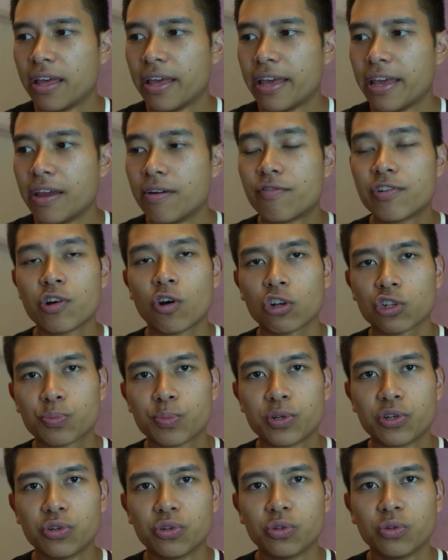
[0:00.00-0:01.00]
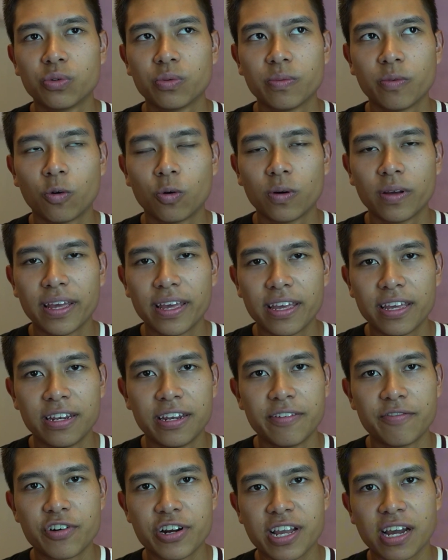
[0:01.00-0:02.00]
every hospital in
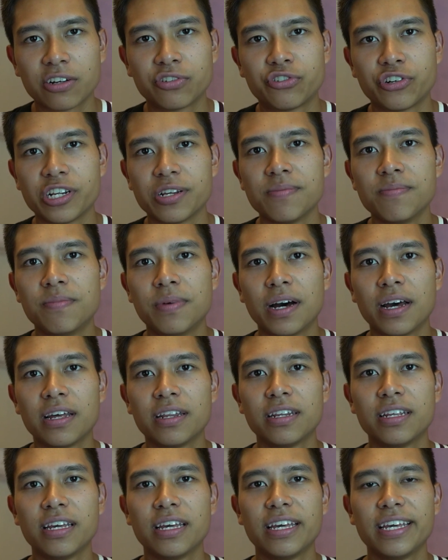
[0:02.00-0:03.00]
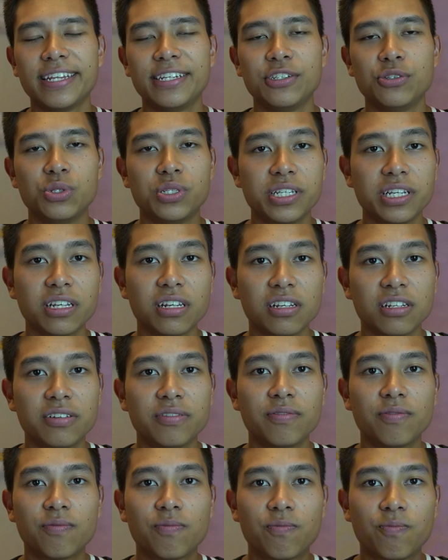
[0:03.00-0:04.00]
every country, but in New
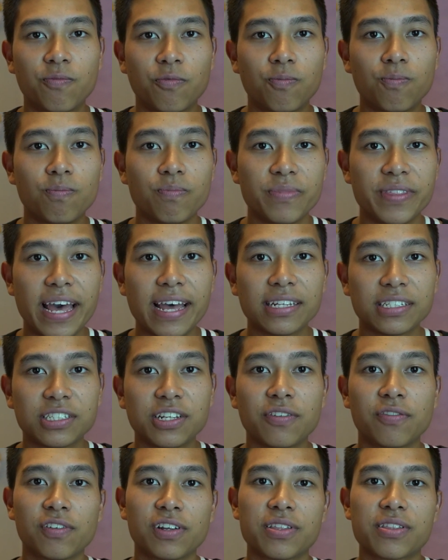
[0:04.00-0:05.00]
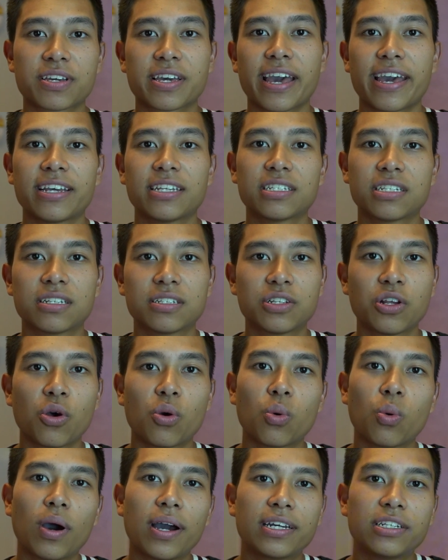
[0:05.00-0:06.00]
Zealand, that's definitely the case.
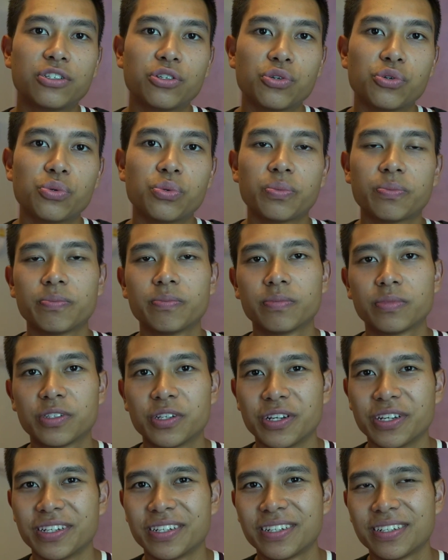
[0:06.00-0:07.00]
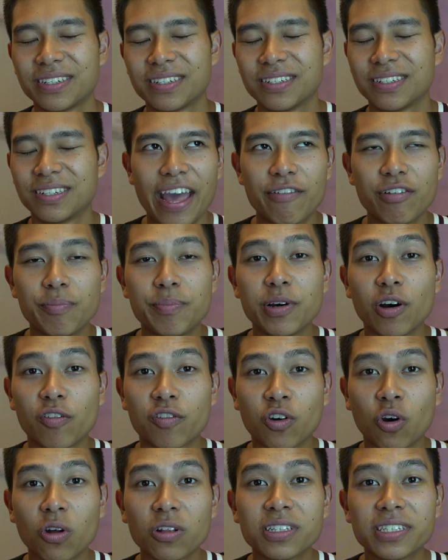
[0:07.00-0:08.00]
So what I do to have a bit of
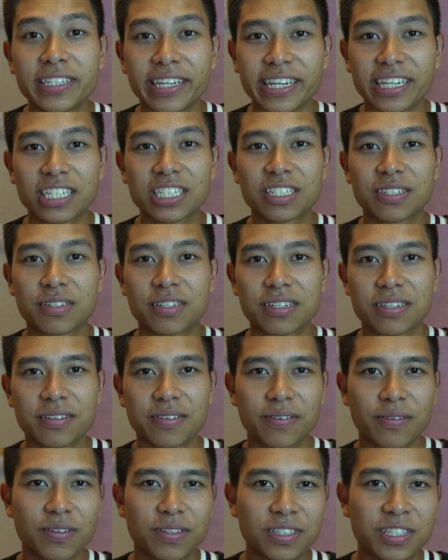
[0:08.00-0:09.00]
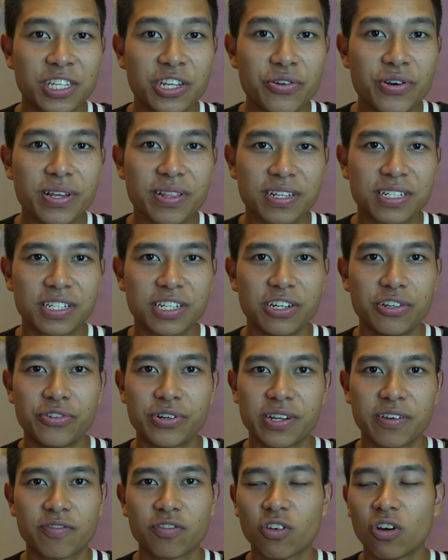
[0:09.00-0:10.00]
context during the
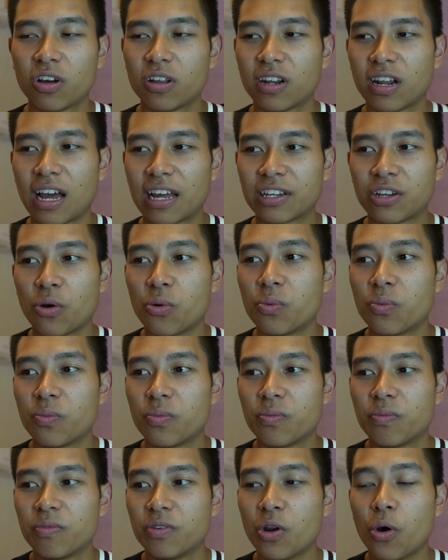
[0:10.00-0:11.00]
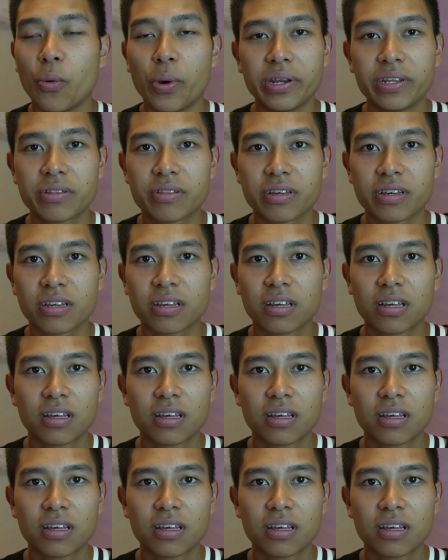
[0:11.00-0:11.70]
surgery. If not, I don't know anything.